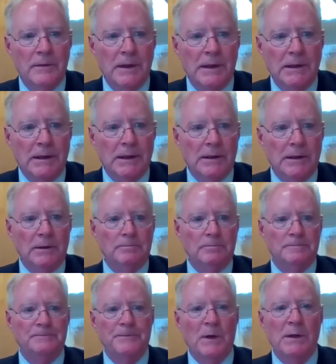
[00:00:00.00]

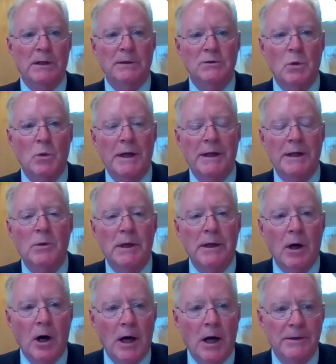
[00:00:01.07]
The
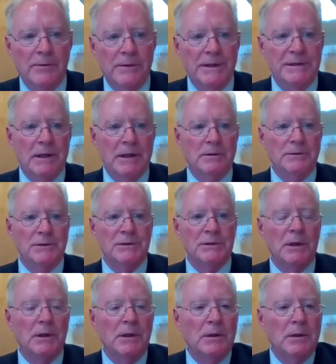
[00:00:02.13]
21 audit results.
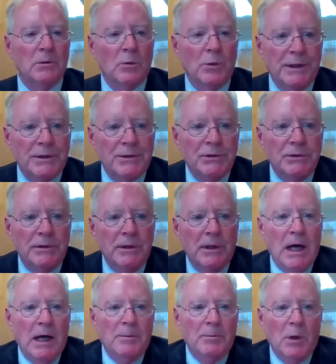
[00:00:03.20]
We issued
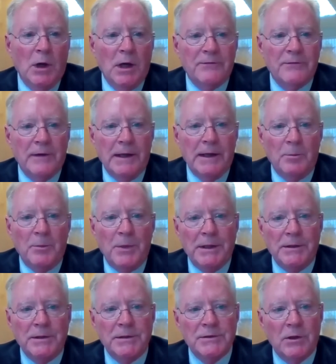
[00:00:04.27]
unmodified
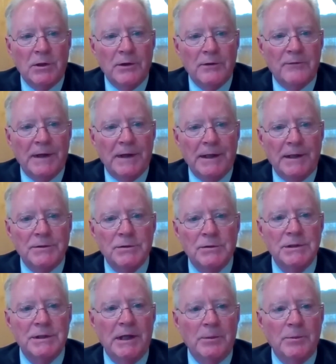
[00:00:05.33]
opinions on the financial
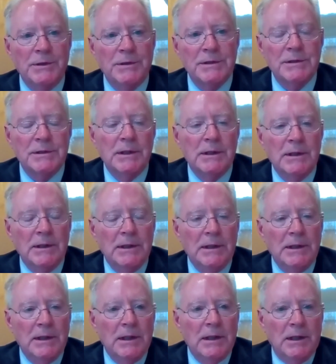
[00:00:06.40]
statements.
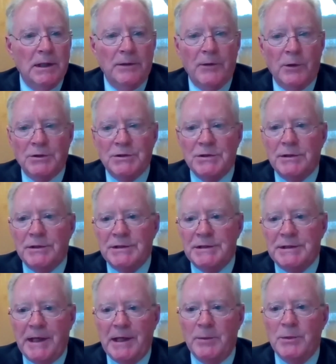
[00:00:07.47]
Those are the
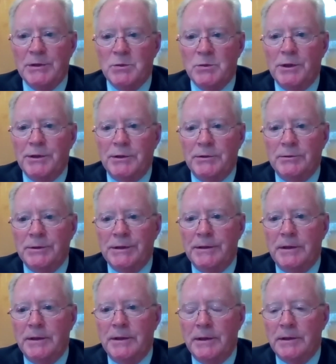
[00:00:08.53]
same as what you would